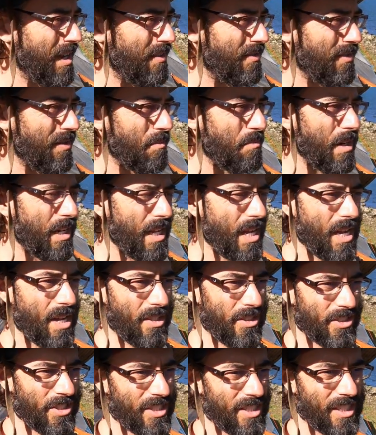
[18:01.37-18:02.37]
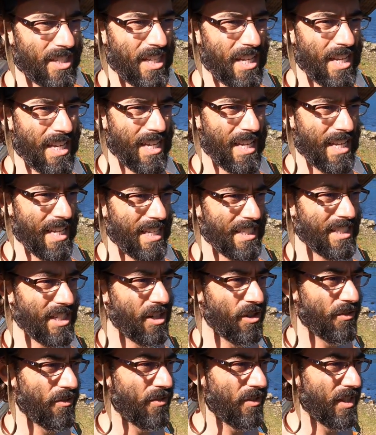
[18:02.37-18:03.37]
Everybody else is
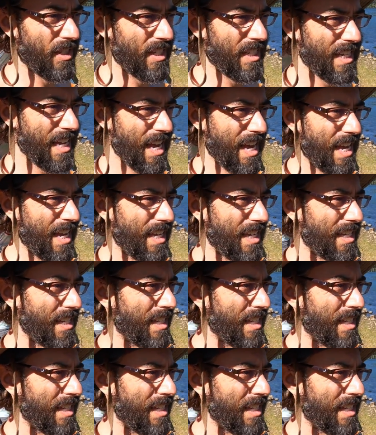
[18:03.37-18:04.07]
here for the day.